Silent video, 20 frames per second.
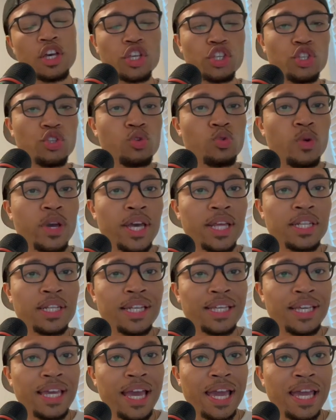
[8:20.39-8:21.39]
You at
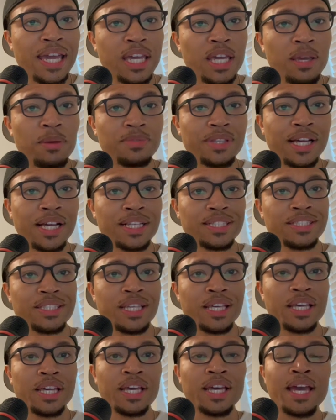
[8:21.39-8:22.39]
the games, like I
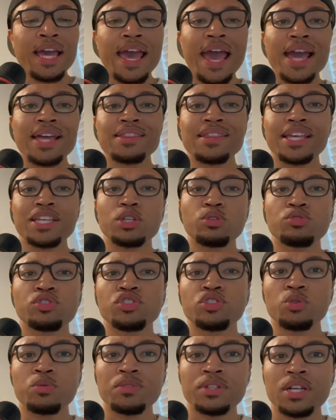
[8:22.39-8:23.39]
said, acting like you
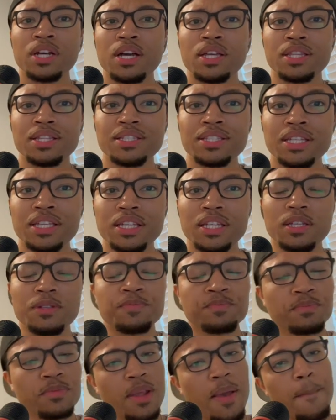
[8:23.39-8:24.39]
shooting the other team,
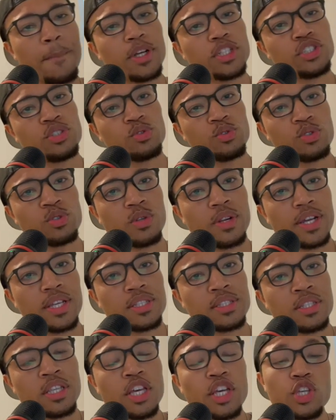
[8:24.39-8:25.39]
but you
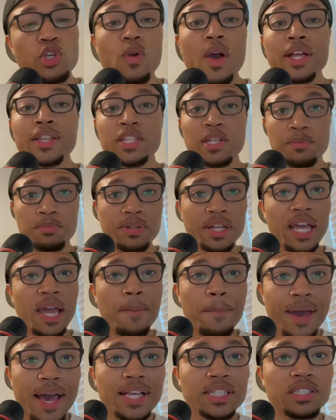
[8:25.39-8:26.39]
stressed. You out there playing
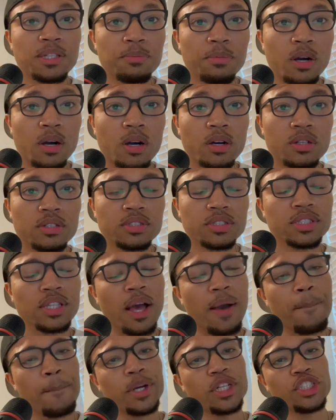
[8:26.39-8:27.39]
basketball,
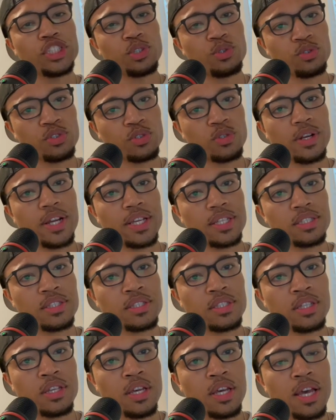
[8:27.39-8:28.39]
but you
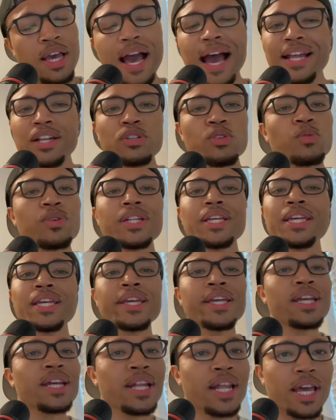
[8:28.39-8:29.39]
stressed. I don't want to
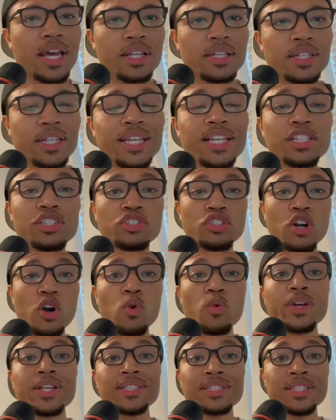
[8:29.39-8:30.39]
hear that. He's
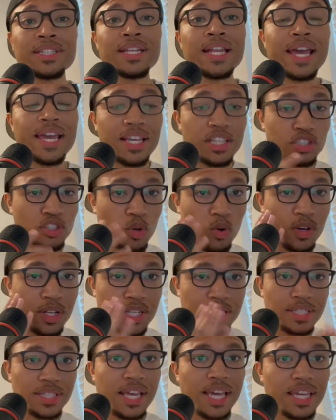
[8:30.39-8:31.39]
going to that. He's going
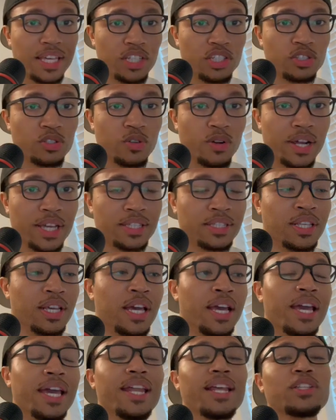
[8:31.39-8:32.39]
to say he's stressed,
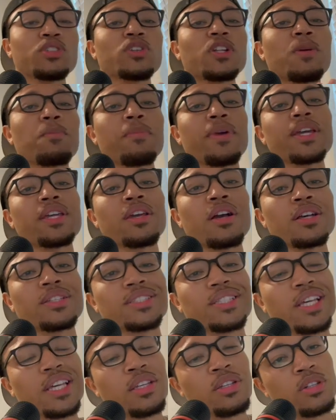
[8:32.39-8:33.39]
and he's going to make y'all
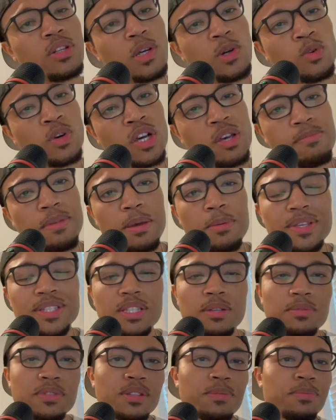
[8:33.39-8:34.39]
say, you know what, maybe
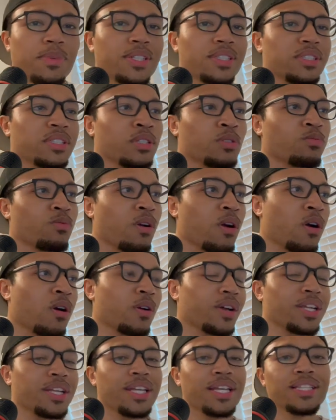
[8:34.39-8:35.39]
something mentally wrong.
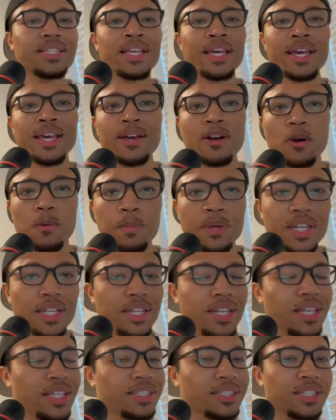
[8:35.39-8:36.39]
He needs help. He
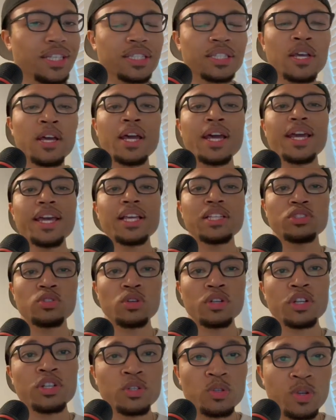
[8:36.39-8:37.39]
needs this. He's
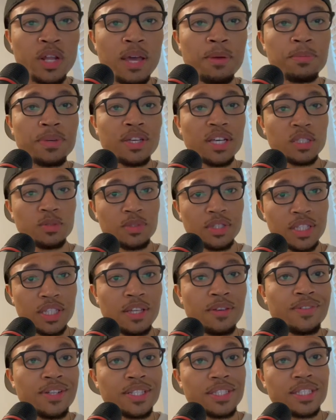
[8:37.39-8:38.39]
going to do that because we
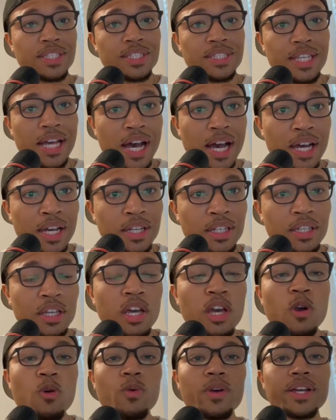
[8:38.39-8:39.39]
live in a society
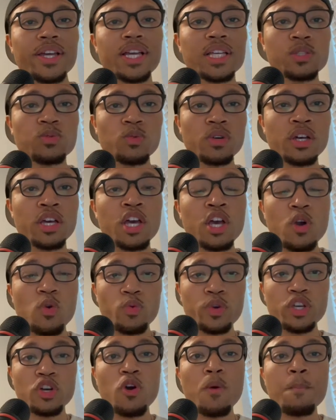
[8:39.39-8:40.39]
where, guess what?
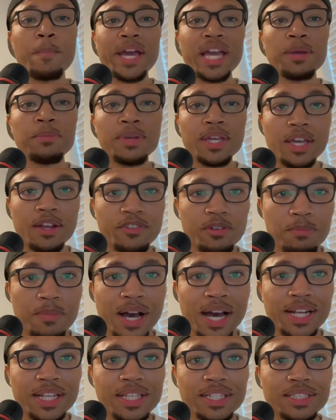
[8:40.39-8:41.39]
We going to baby
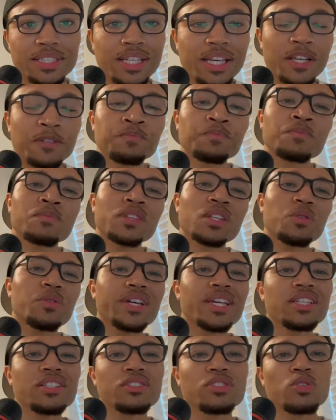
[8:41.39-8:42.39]
everybody and say, well,
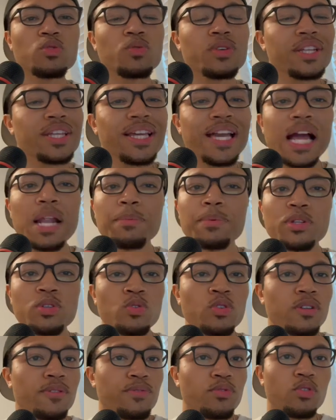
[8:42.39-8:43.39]
he got to be
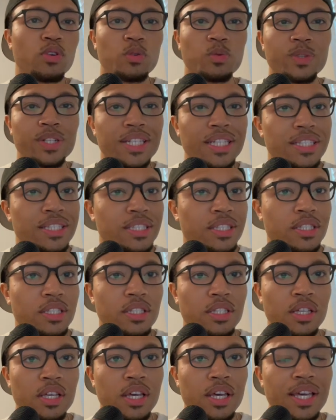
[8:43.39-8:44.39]
doing it for a reason.
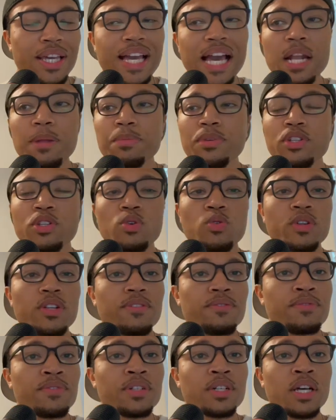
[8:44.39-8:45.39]
He got to be doing
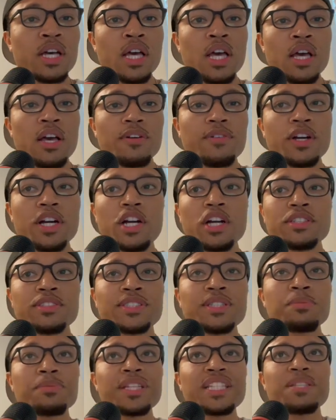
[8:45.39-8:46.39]
it for
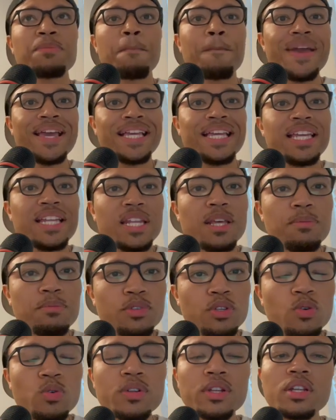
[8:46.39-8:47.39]
something's making him
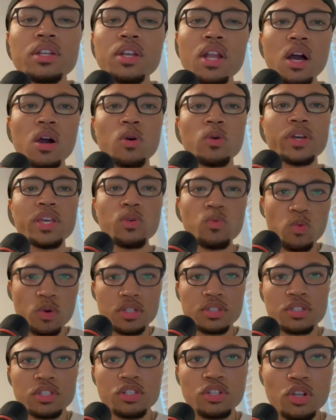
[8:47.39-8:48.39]
doing it. No, he
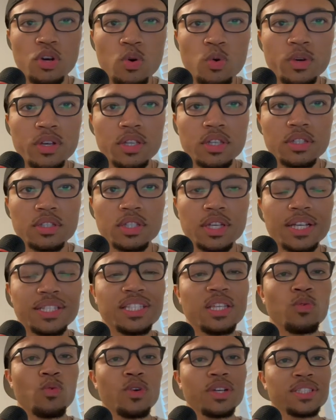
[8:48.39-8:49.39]
wants to do it because
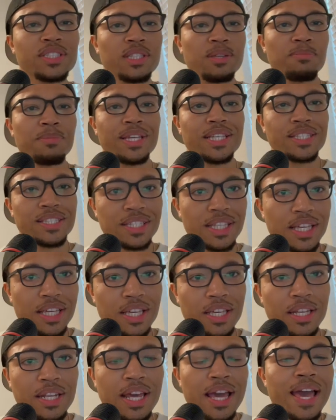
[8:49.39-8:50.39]
he wants to be
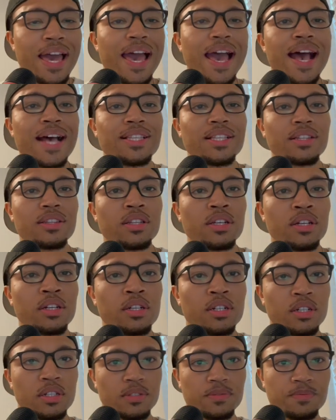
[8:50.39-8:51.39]
seen as a
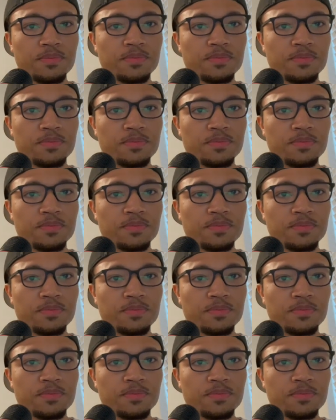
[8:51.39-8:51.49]
thug.